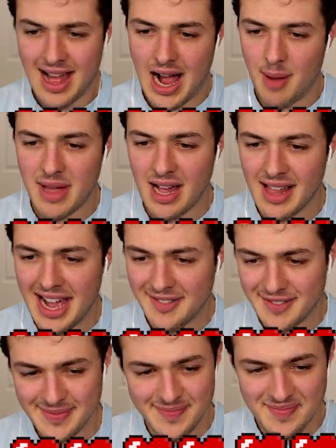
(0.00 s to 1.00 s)
I'm not
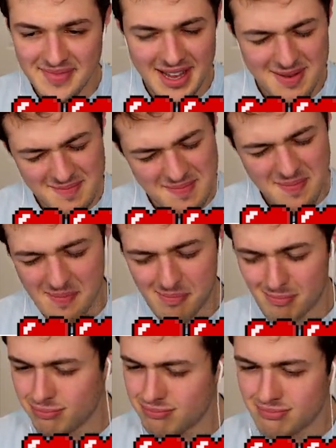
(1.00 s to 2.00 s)
laughing.
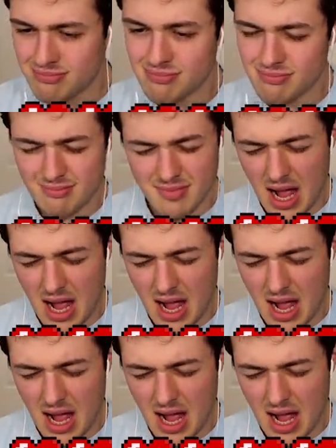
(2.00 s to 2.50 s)
I